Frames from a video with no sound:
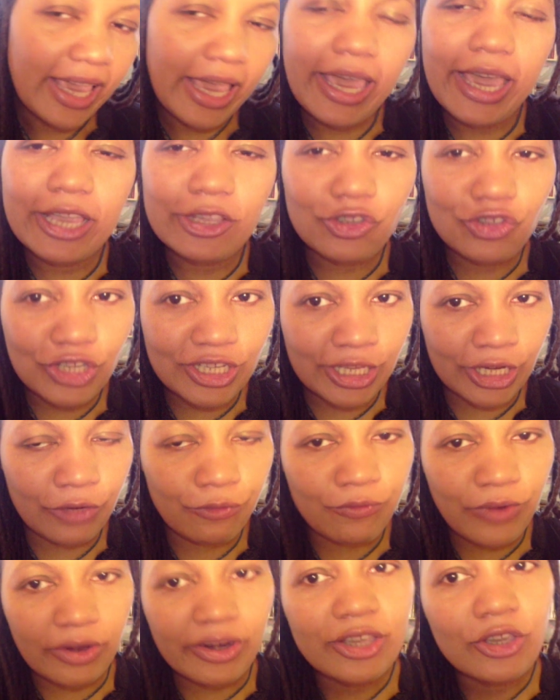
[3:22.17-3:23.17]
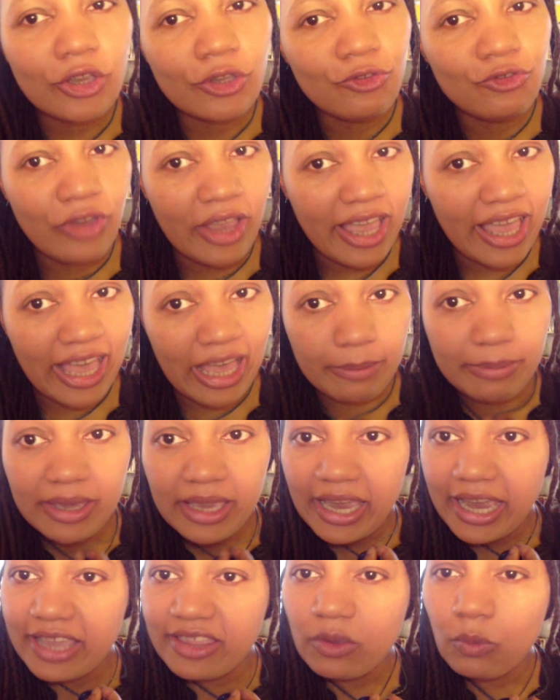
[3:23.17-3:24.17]
And she did a very good job
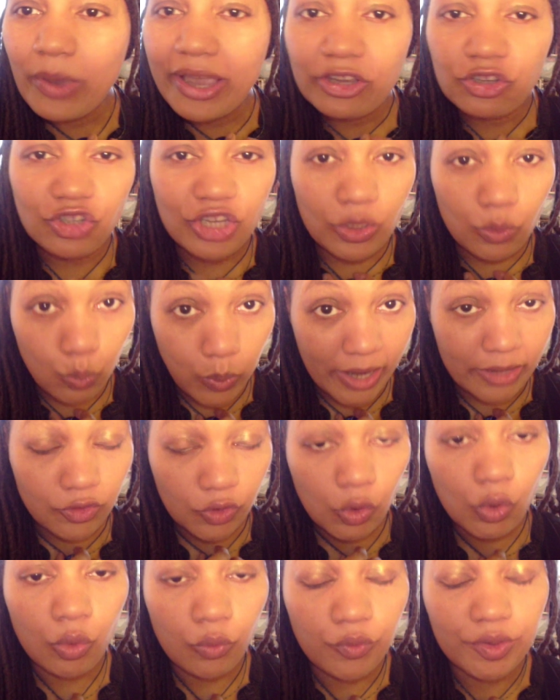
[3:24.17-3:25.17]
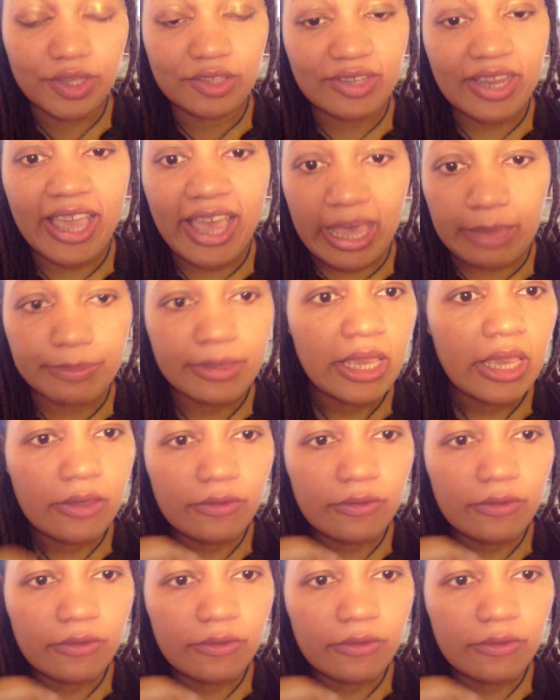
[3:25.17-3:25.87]
in the way she went over the top.